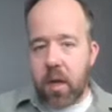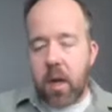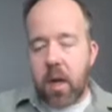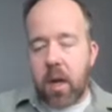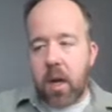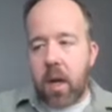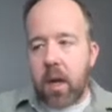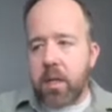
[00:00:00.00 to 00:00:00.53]

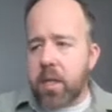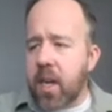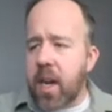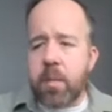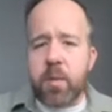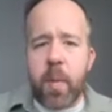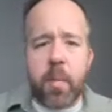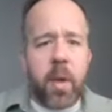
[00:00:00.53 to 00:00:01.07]
And
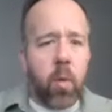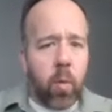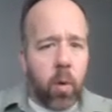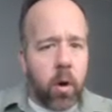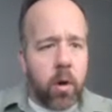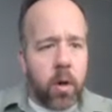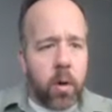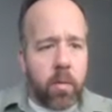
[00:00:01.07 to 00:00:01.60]
synapse may be a
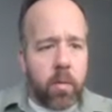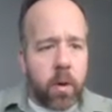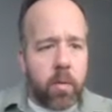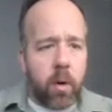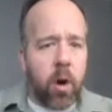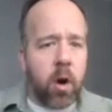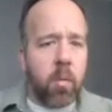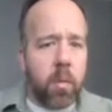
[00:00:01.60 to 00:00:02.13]
word
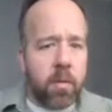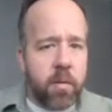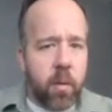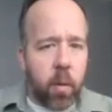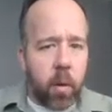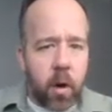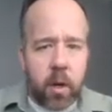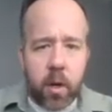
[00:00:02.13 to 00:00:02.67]
you've heard
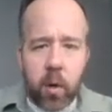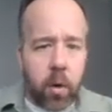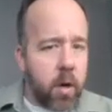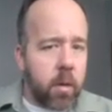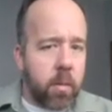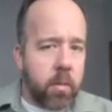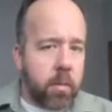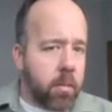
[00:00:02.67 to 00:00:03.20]
before, you already
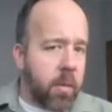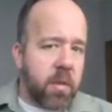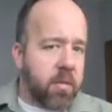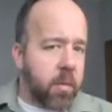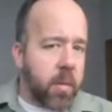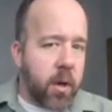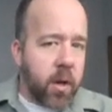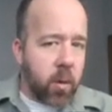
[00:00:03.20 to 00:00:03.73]
may be
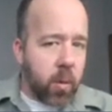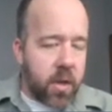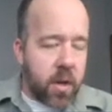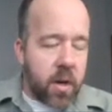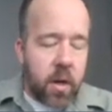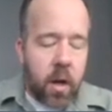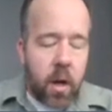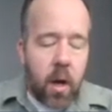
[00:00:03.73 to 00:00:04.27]
familiar with it,
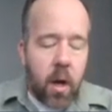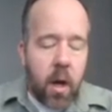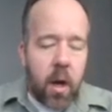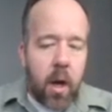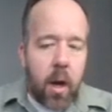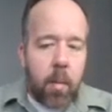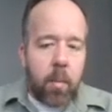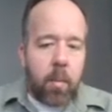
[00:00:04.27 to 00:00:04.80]

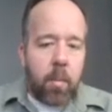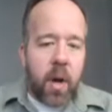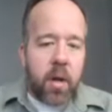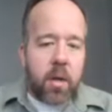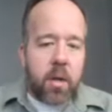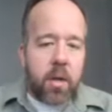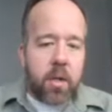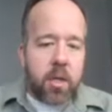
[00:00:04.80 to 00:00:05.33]

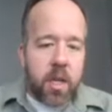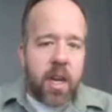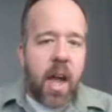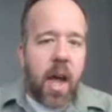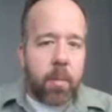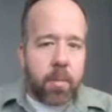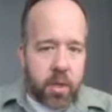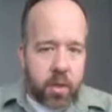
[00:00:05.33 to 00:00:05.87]
but
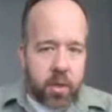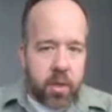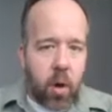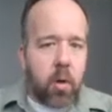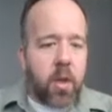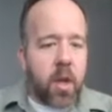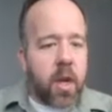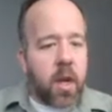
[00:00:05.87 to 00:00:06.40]
synapses
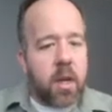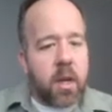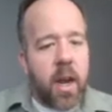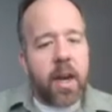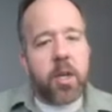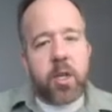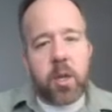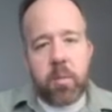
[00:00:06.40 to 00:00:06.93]
are the
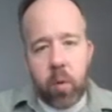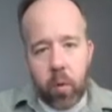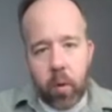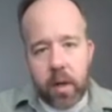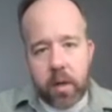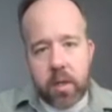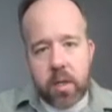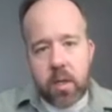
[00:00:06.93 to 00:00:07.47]
connection
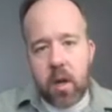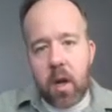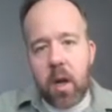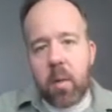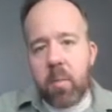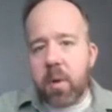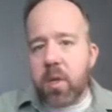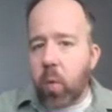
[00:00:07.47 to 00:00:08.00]
points
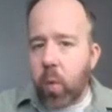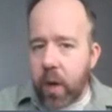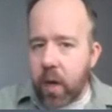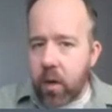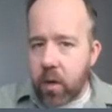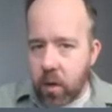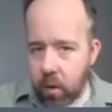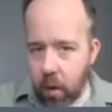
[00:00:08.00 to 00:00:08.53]

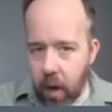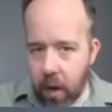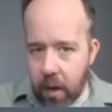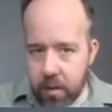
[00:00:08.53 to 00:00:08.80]
between neurons.